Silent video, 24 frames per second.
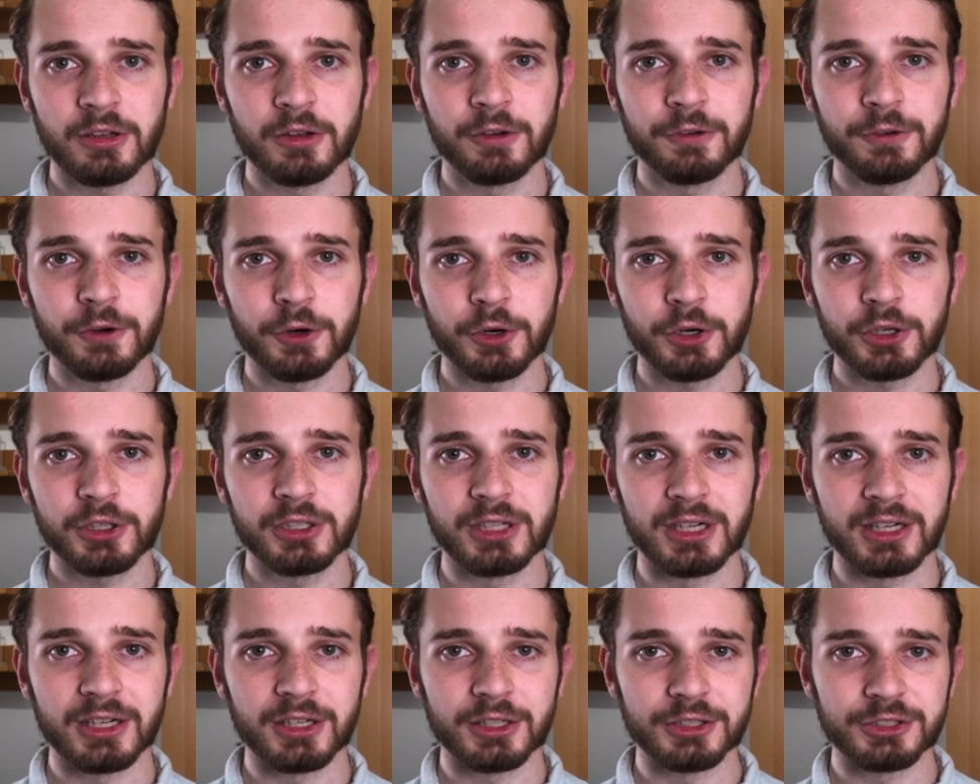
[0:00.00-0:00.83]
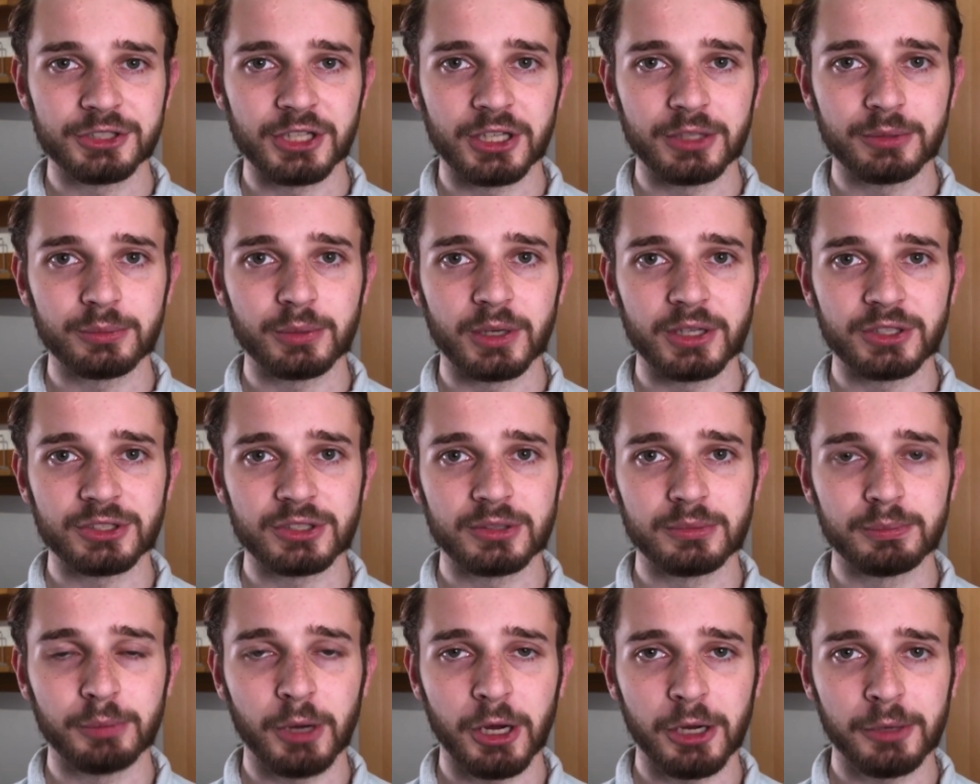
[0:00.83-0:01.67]
for younger
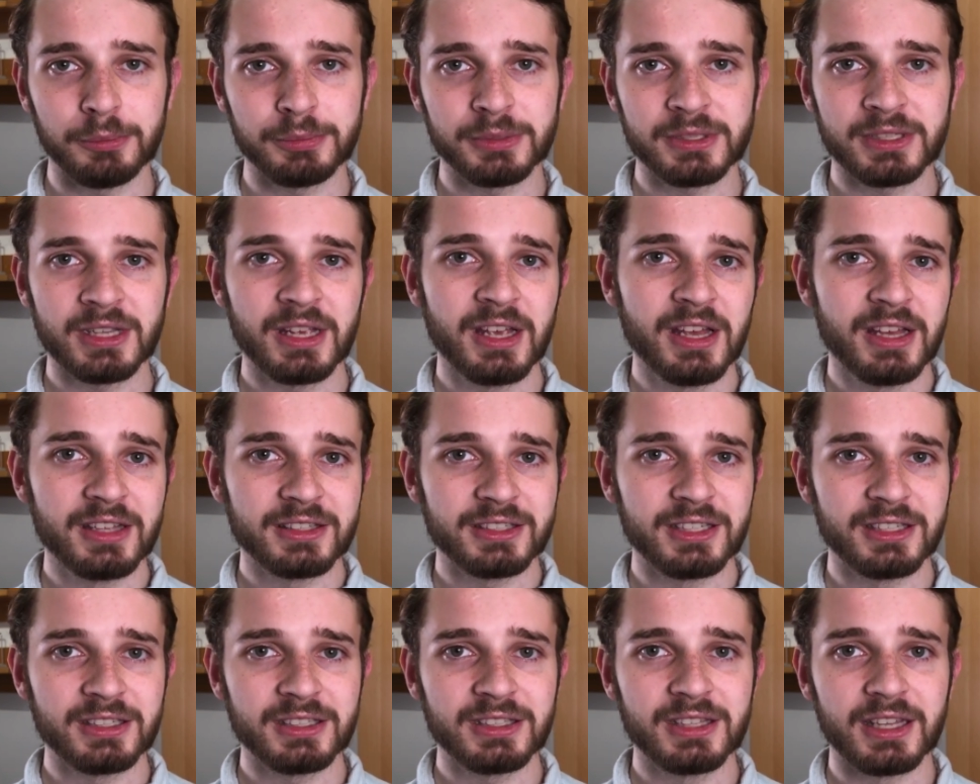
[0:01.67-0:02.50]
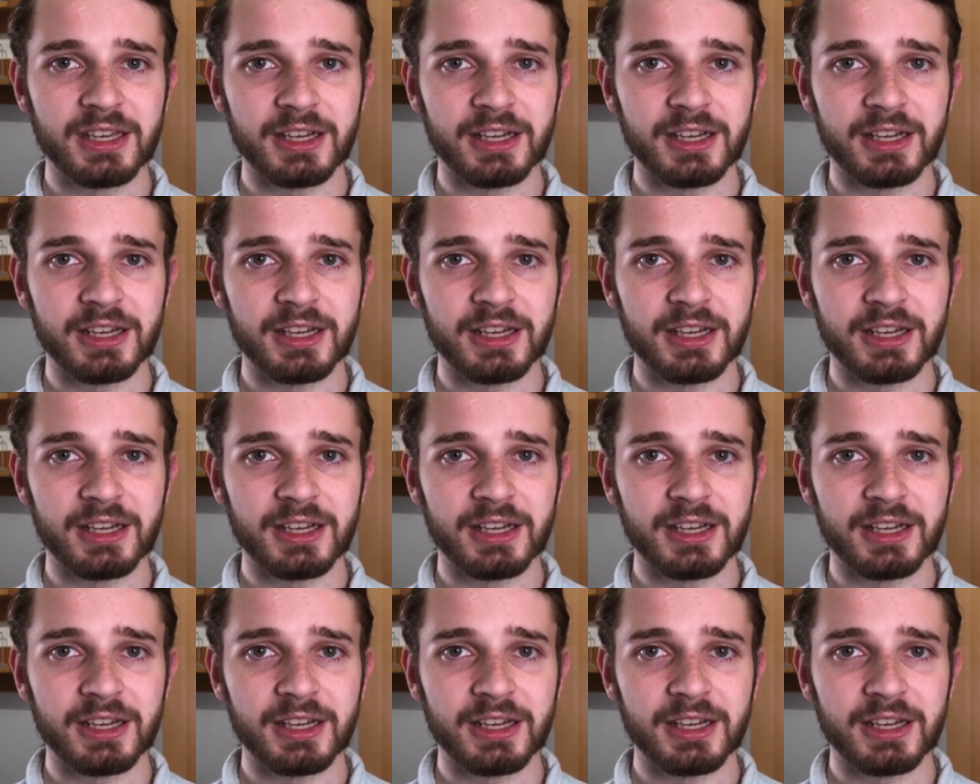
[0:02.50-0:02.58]
generation Bobs, since they